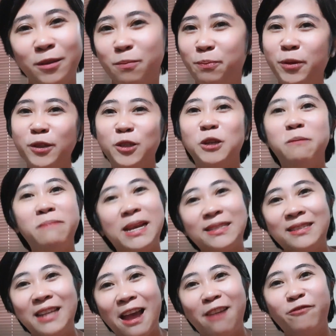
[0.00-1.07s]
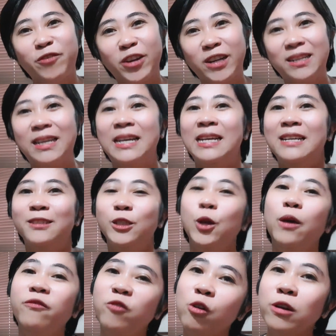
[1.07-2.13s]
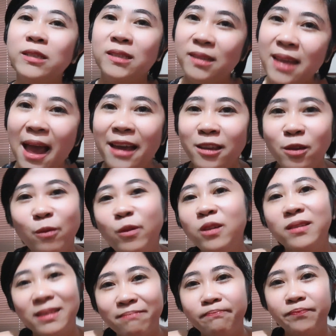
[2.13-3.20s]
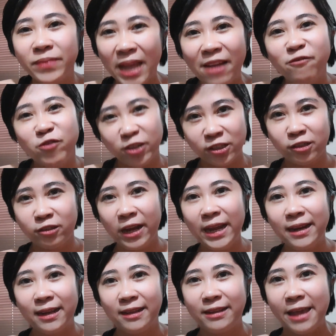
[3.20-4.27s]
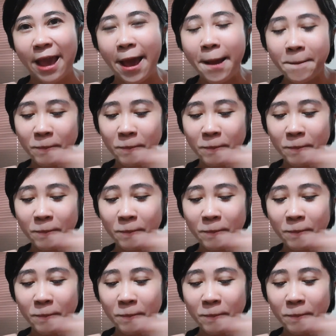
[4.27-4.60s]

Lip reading: put your best effort. So of course, yeah, you will get frustrated, yeah?